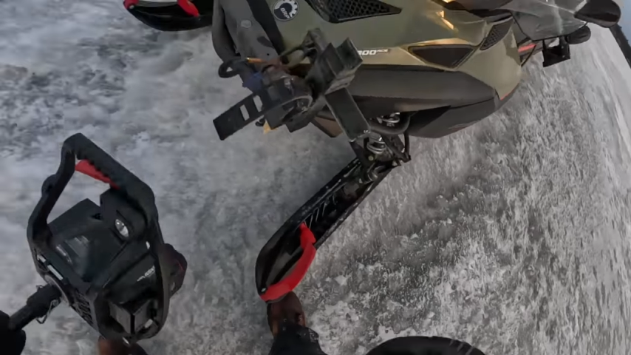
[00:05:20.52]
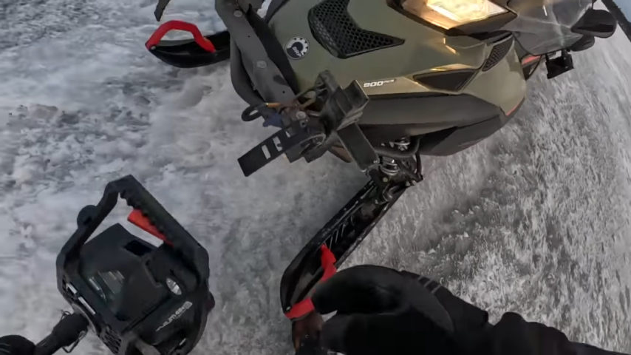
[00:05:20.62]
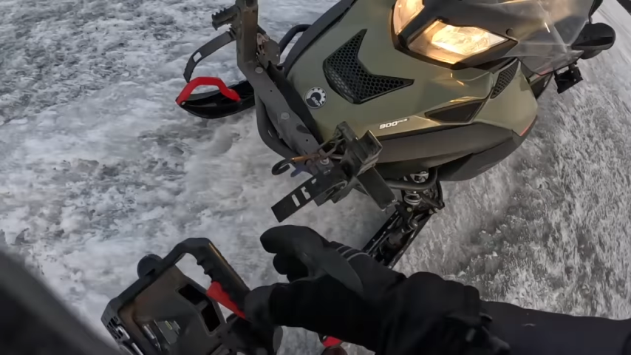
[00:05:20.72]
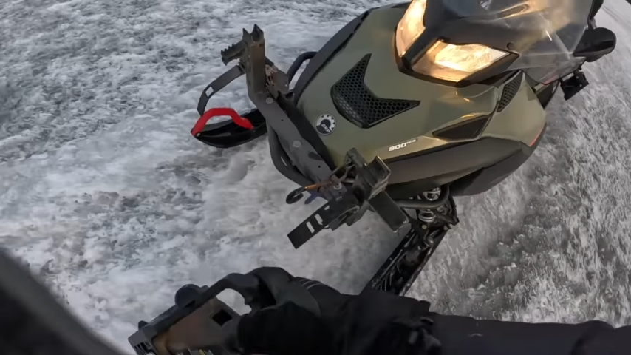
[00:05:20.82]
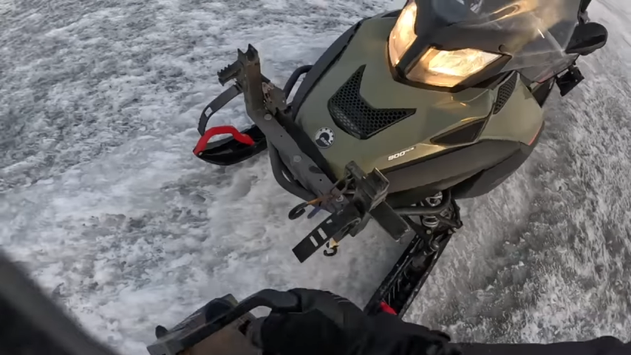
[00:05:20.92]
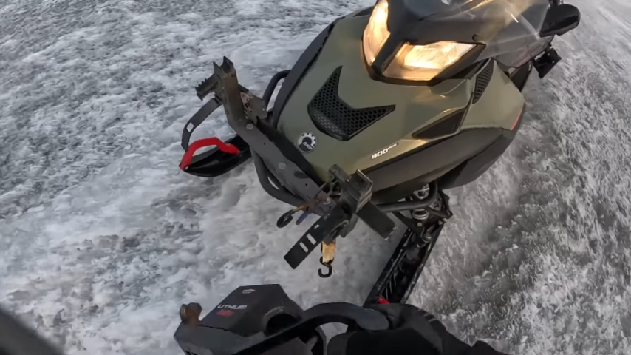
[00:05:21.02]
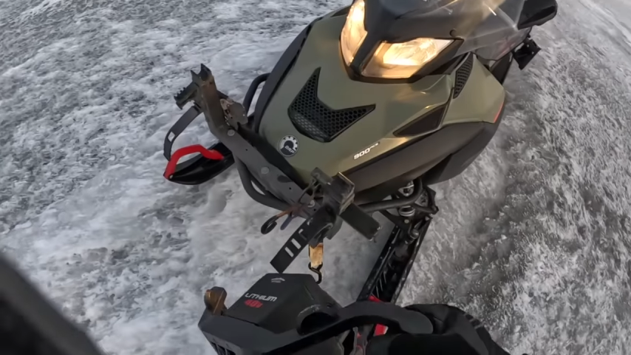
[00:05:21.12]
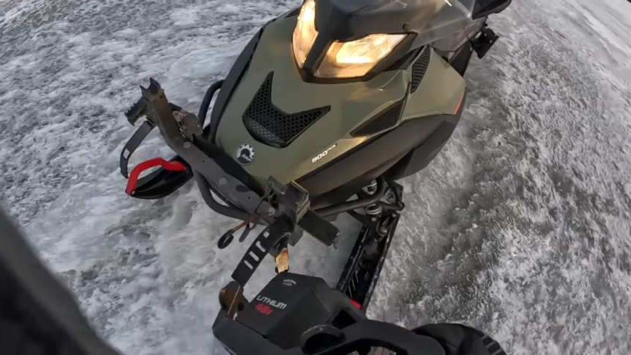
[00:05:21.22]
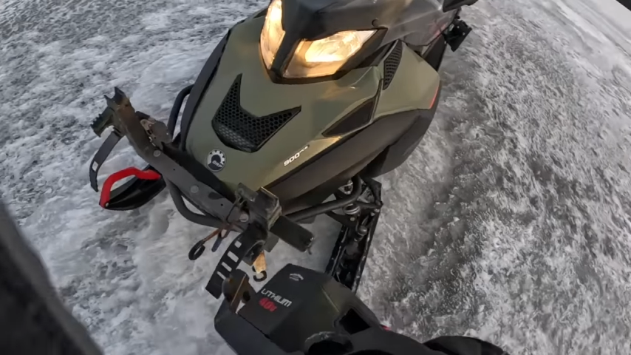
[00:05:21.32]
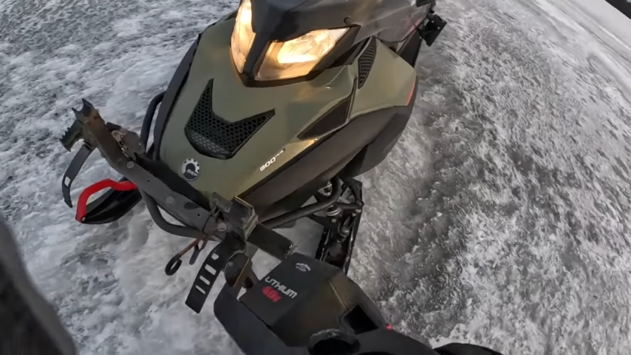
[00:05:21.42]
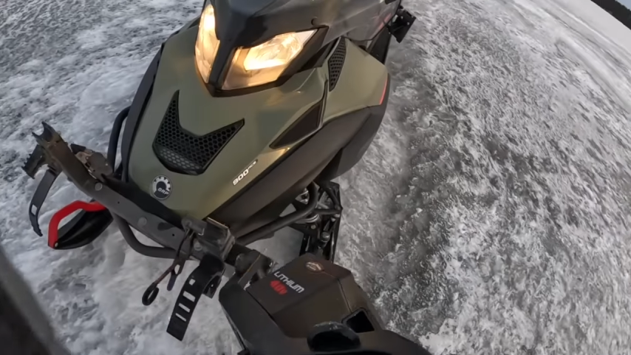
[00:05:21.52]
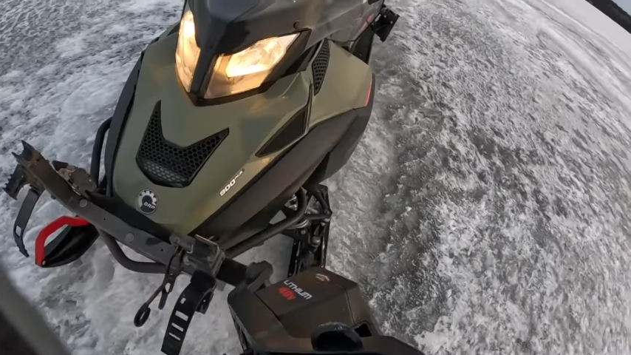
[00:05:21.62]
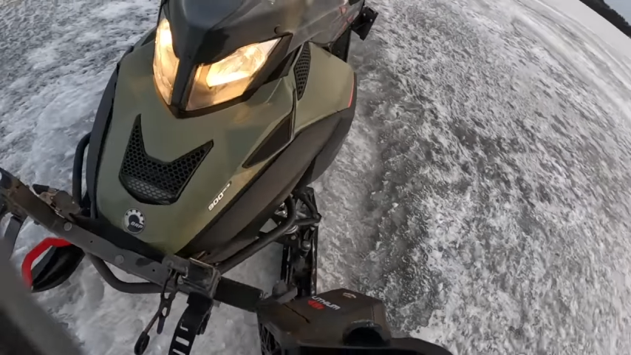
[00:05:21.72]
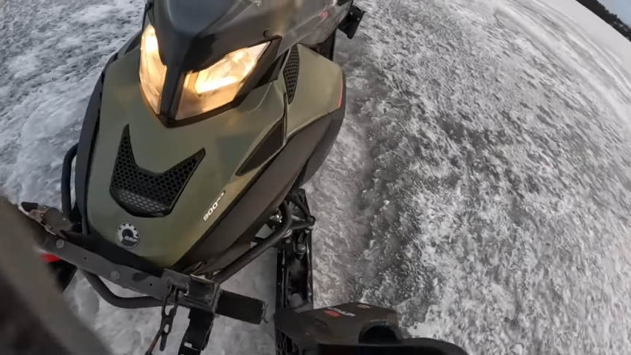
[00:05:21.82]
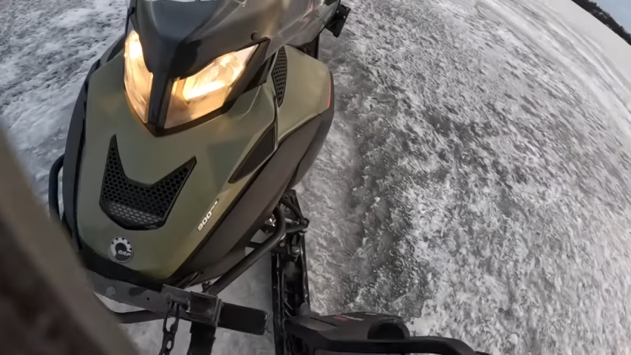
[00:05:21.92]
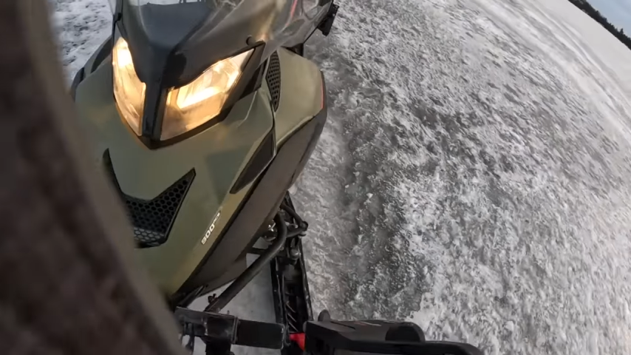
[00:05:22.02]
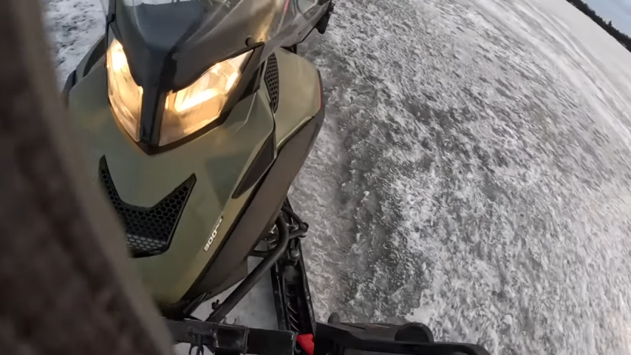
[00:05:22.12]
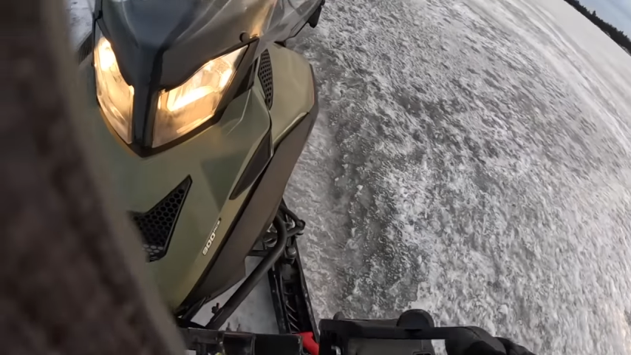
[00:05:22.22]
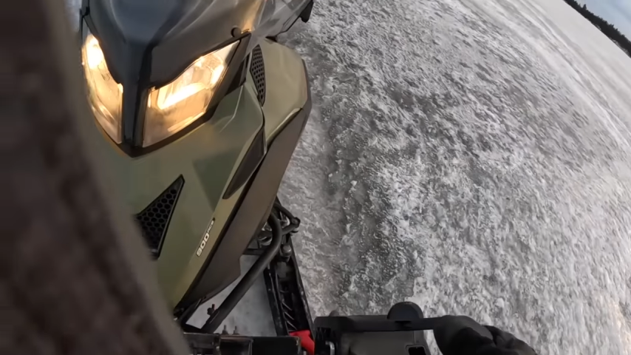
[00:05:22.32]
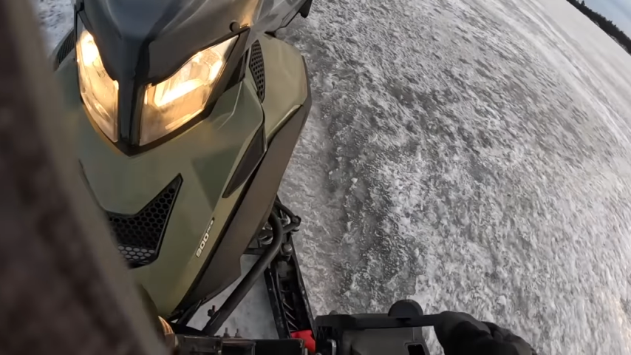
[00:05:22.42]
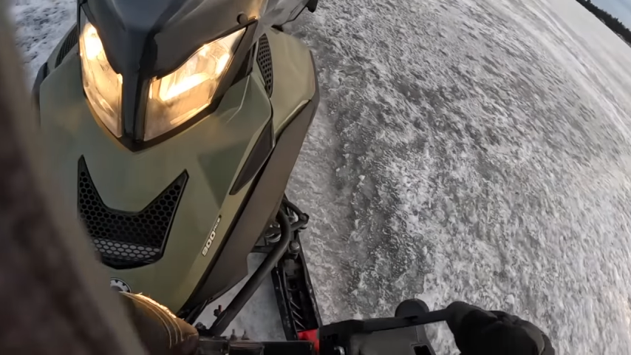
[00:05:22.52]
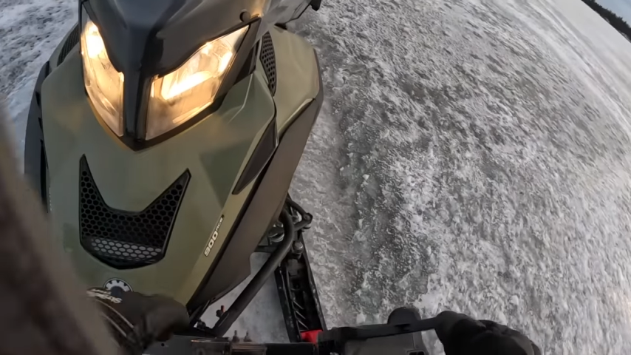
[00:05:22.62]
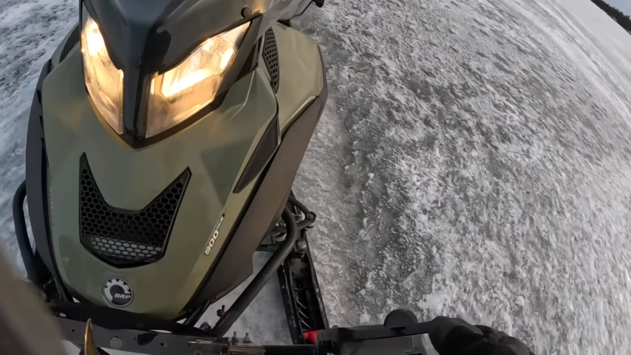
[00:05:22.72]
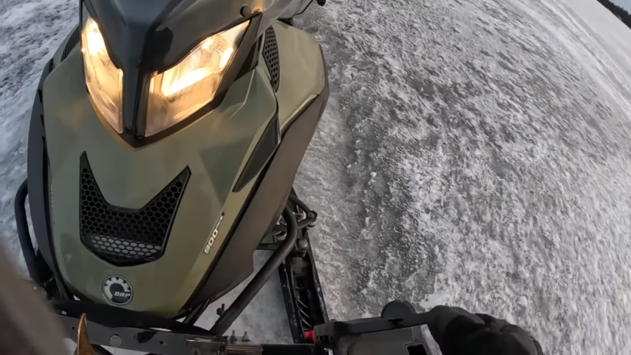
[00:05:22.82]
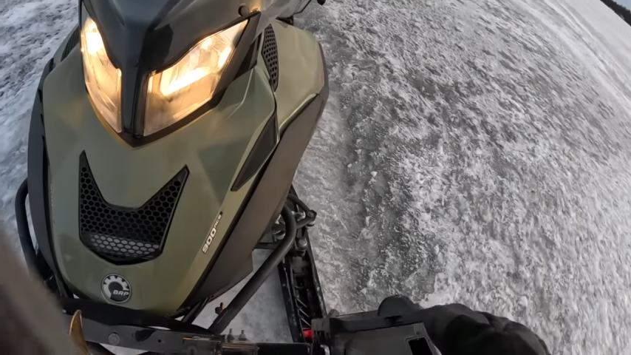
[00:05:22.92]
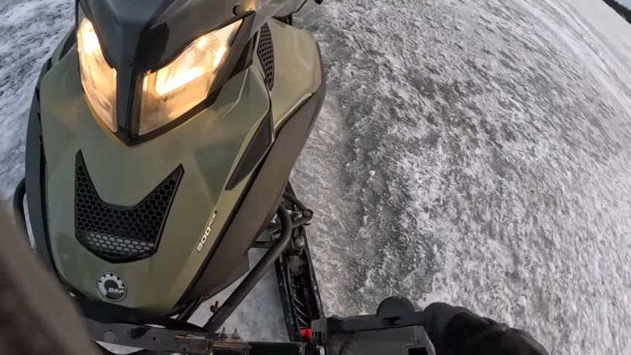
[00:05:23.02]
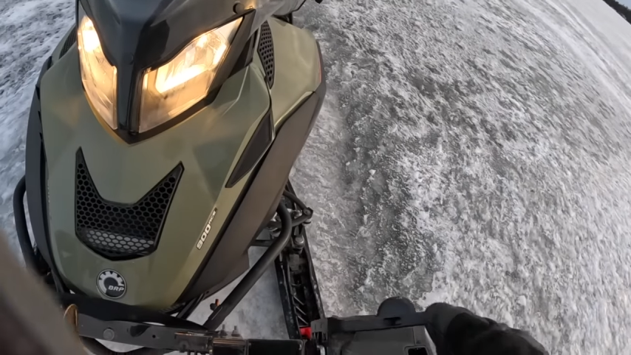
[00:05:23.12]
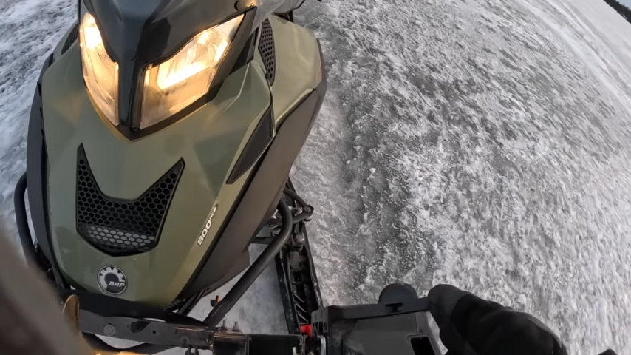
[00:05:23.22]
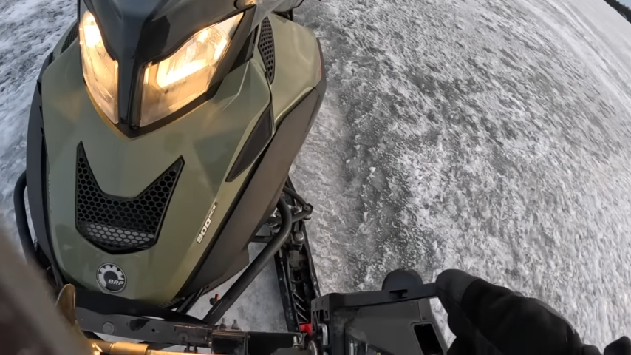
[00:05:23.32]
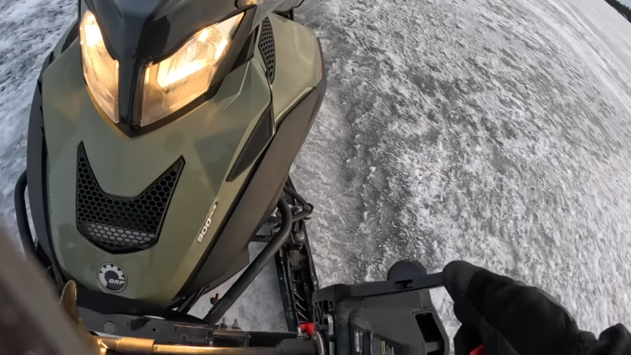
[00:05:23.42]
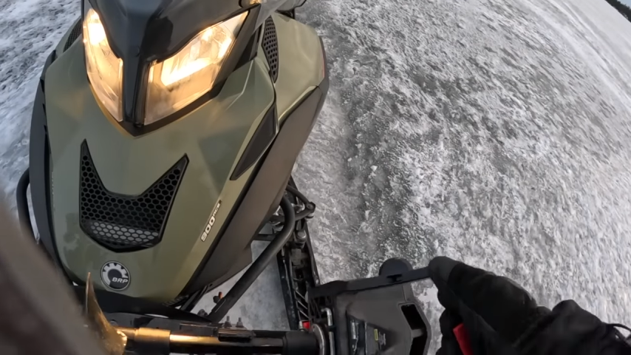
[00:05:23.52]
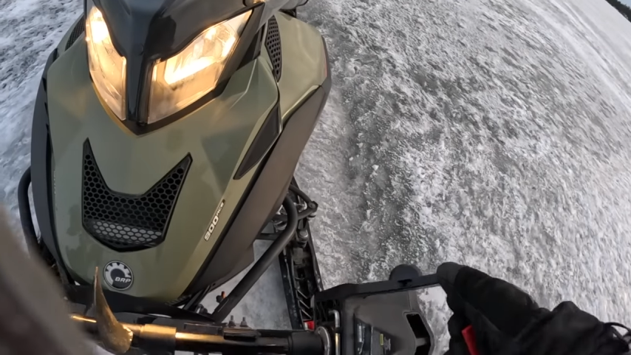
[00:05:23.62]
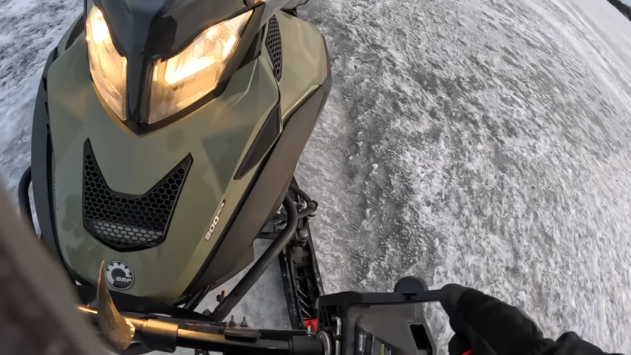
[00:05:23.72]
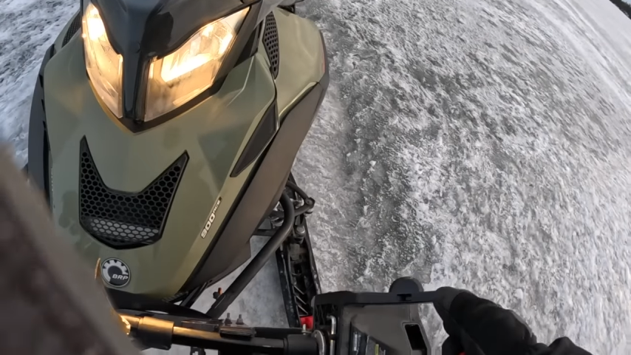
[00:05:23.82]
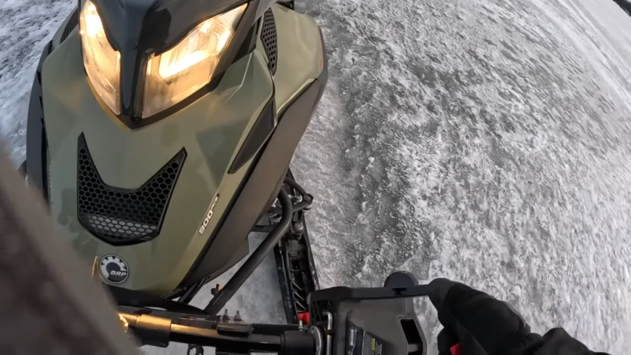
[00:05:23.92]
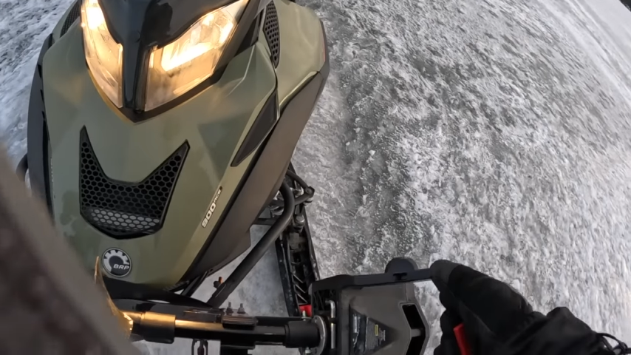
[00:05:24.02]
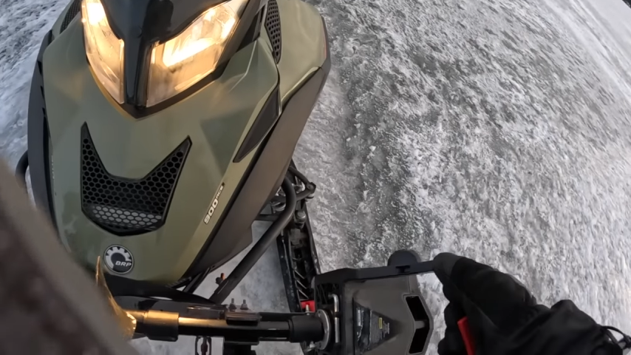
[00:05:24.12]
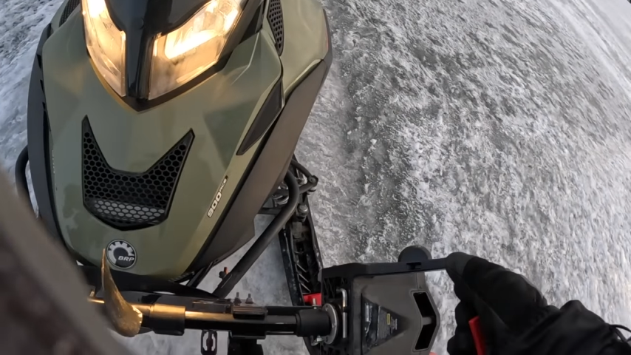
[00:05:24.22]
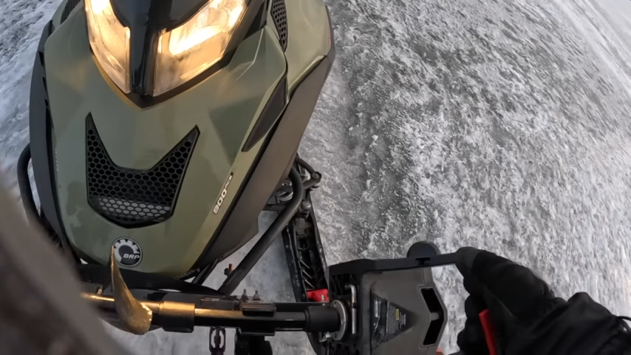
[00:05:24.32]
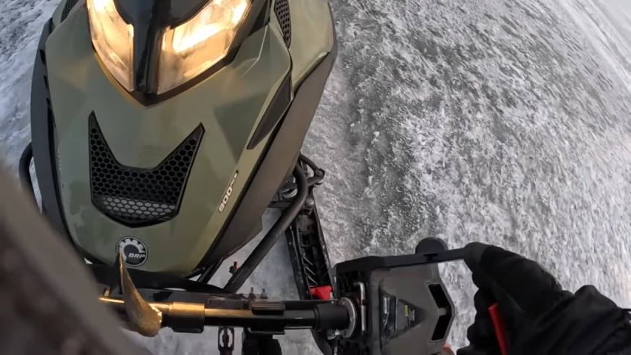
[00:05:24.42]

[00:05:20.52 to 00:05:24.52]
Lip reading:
No face is visible, so there are no lips to read.